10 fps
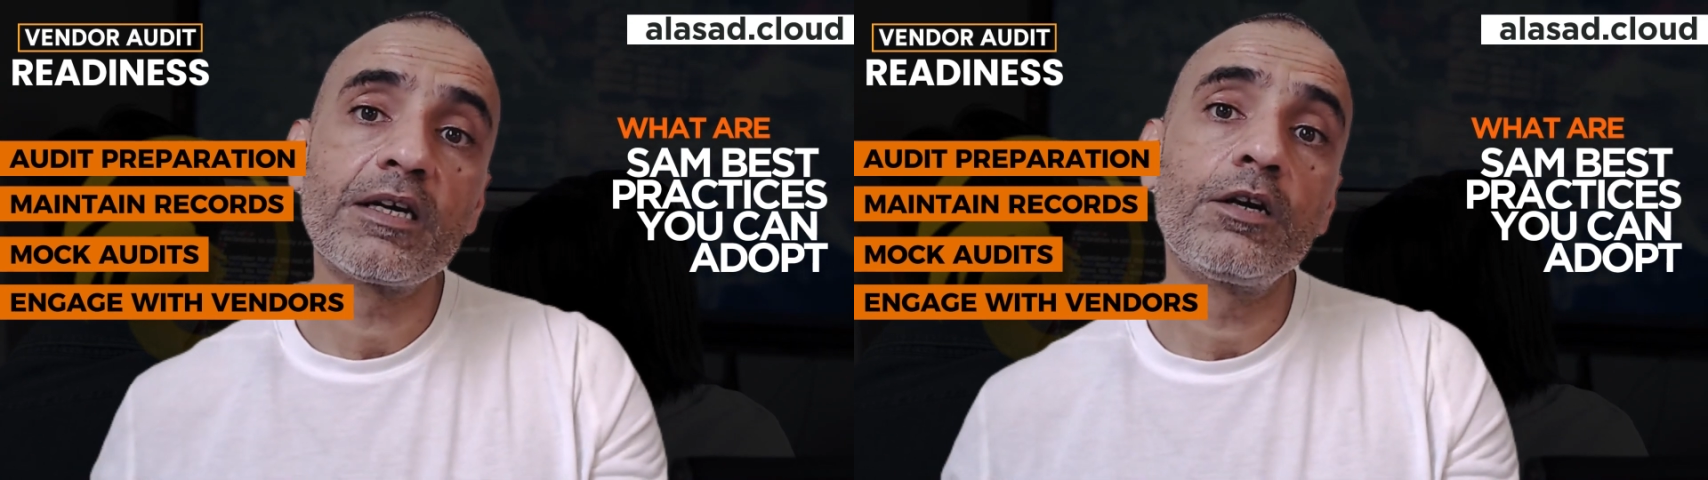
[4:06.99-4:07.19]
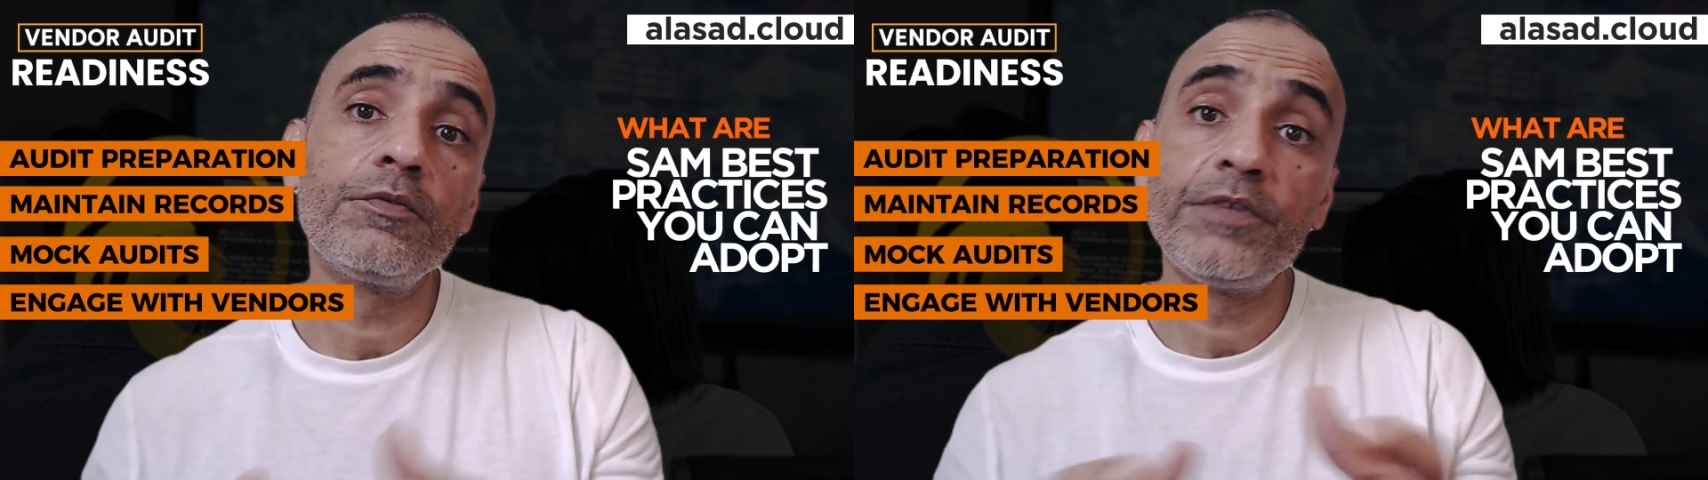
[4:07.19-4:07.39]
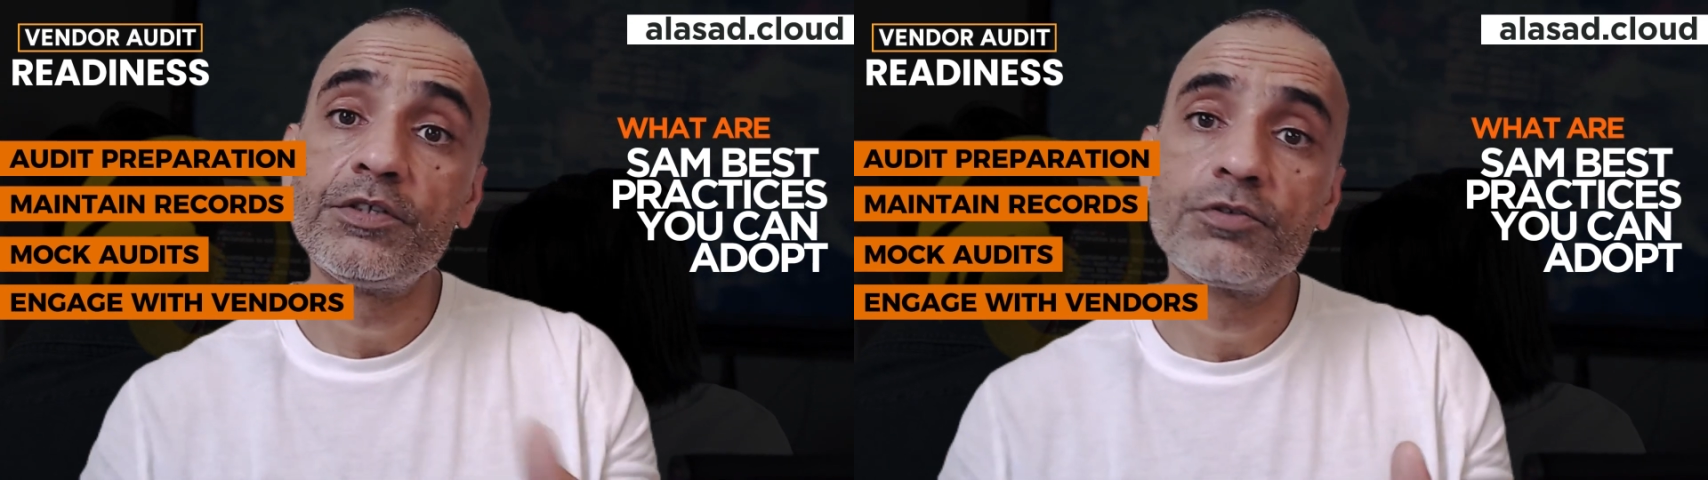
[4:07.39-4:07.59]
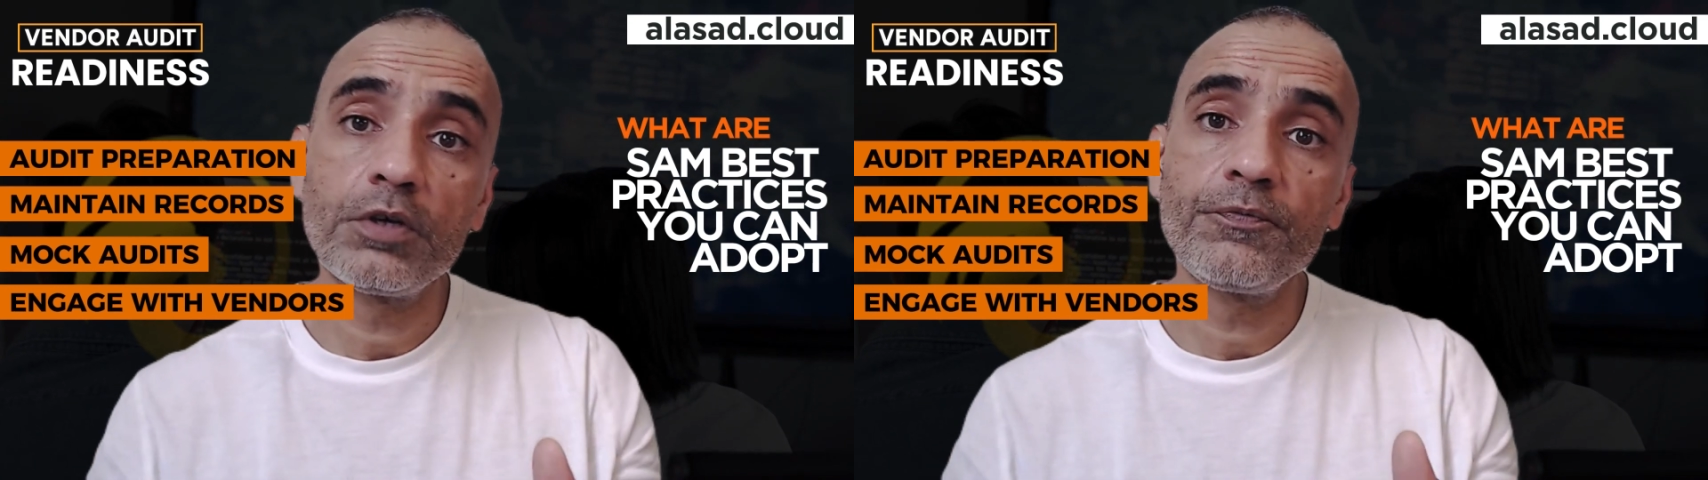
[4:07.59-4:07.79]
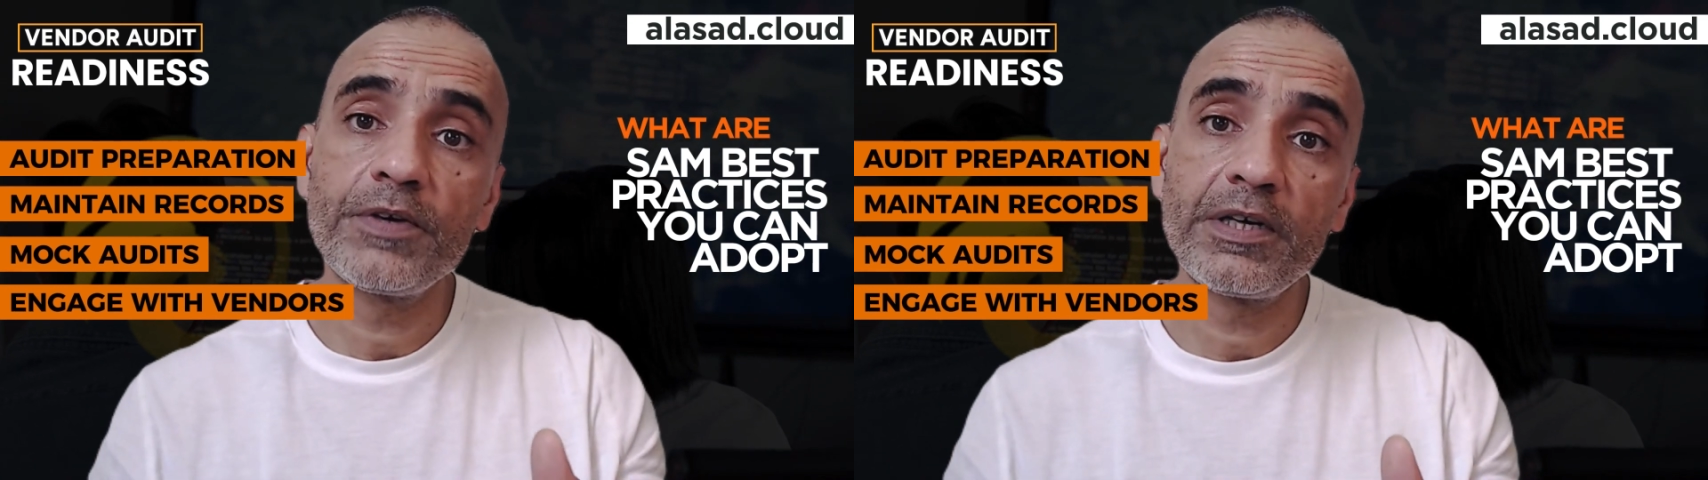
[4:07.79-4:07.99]
out of their
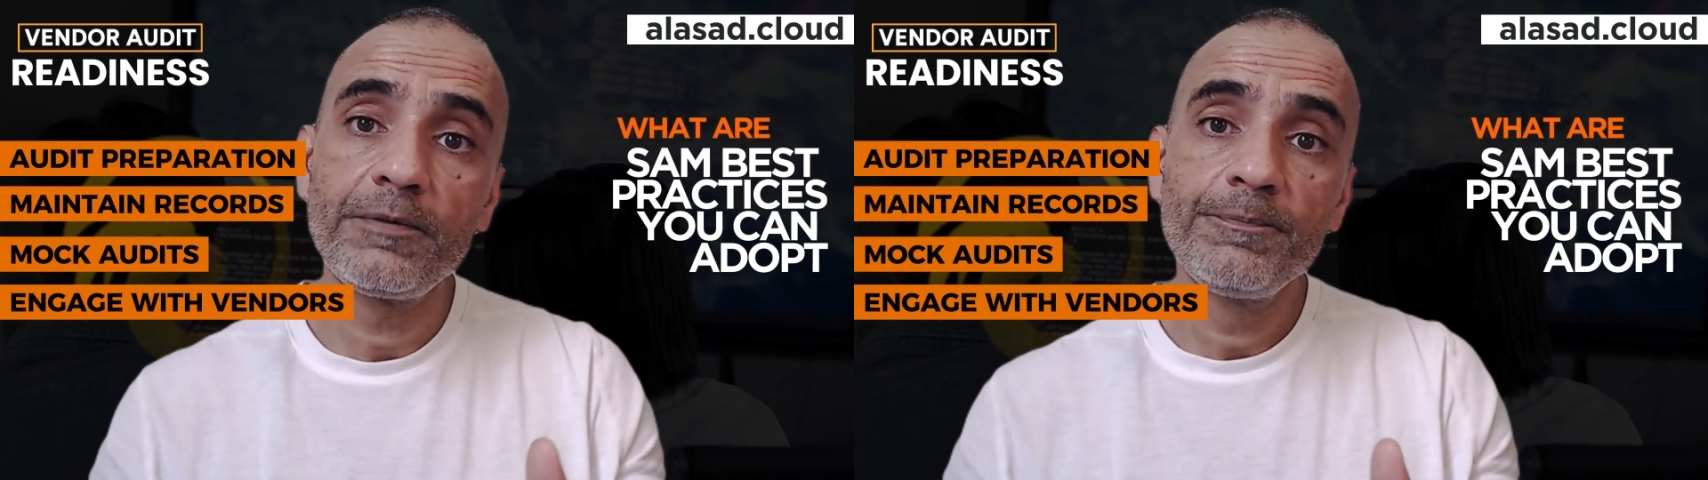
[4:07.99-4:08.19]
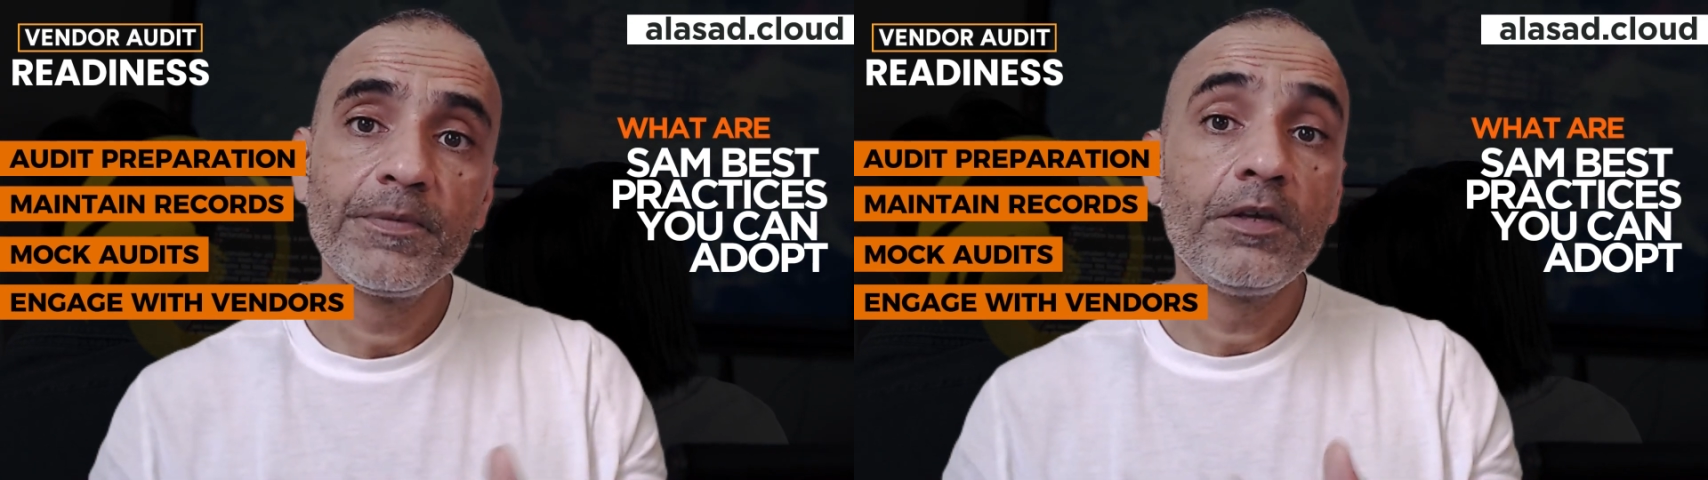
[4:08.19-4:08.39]
software,